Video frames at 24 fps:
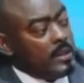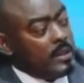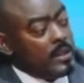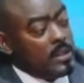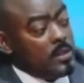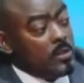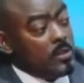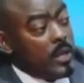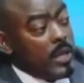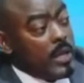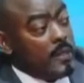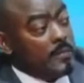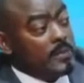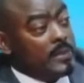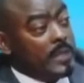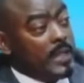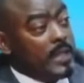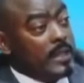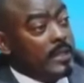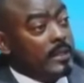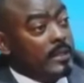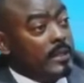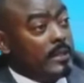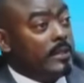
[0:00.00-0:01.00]
This is why I'm
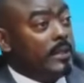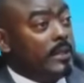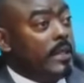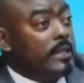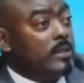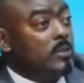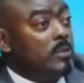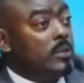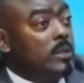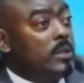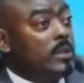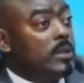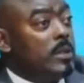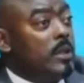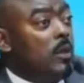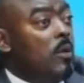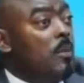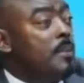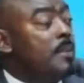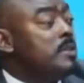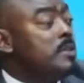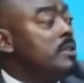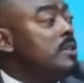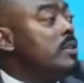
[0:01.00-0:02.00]
saying that the
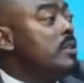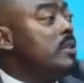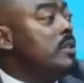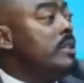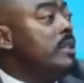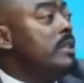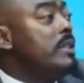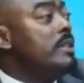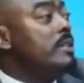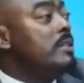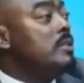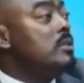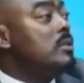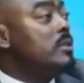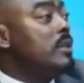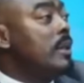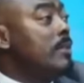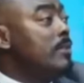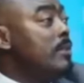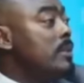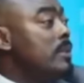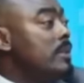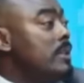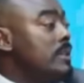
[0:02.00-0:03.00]
opposition needs to
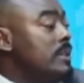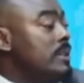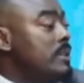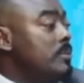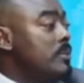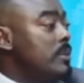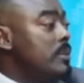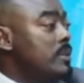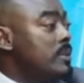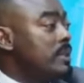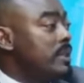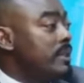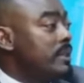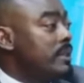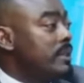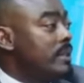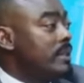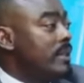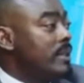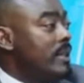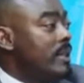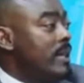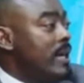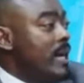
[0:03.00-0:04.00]
support this process,
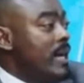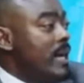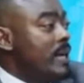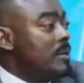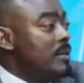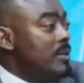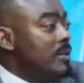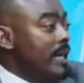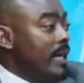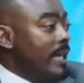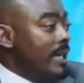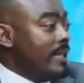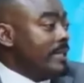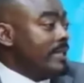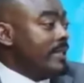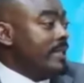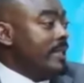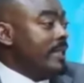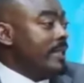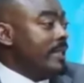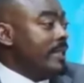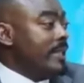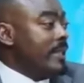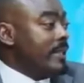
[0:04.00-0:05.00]
to the
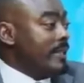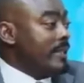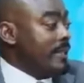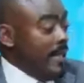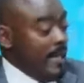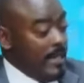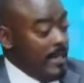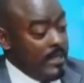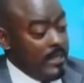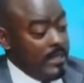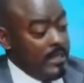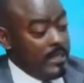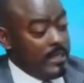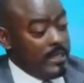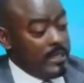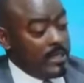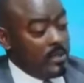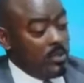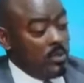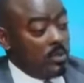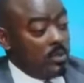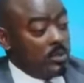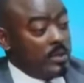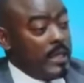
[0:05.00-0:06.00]
extent that then it
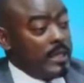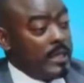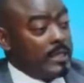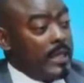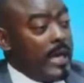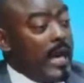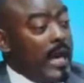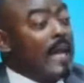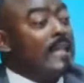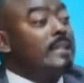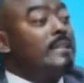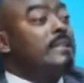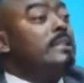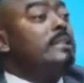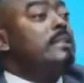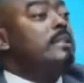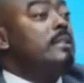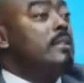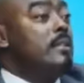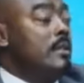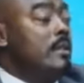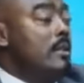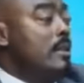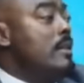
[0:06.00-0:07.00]
is looked at as
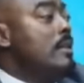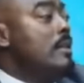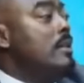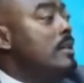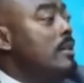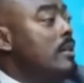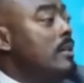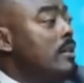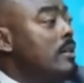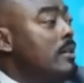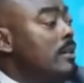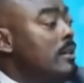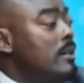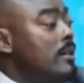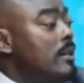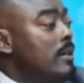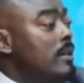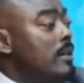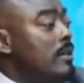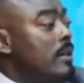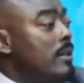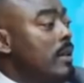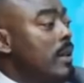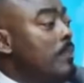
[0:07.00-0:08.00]

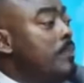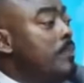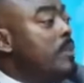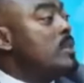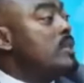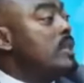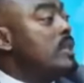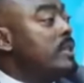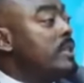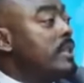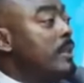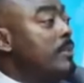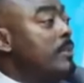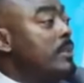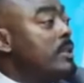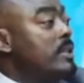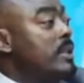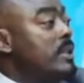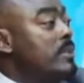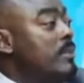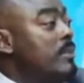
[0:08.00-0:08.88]
a process supported